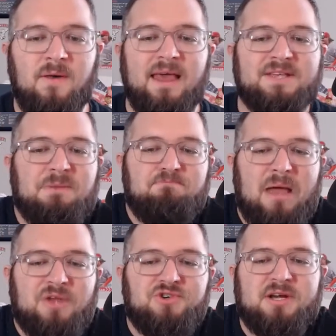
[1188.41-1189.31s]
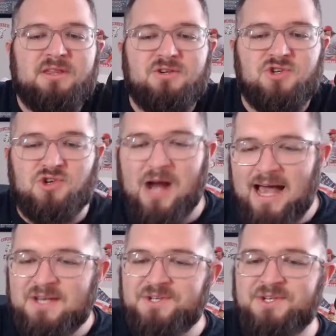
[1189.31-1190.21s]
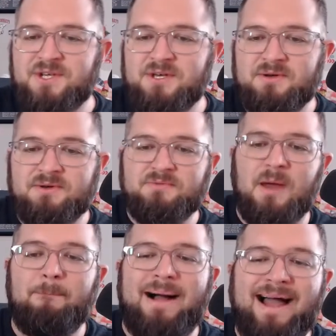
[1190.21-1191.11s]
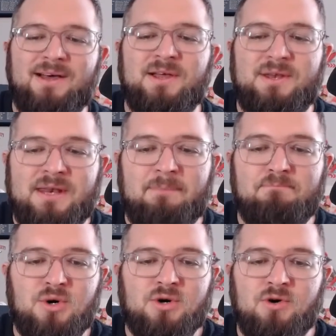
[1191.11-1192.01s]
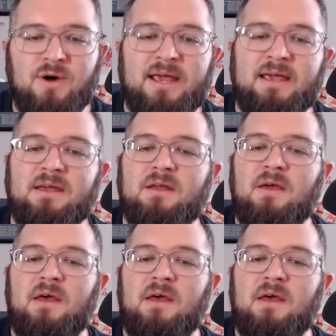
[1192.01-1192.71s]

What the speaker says: it's a metric that tries to compile a number grade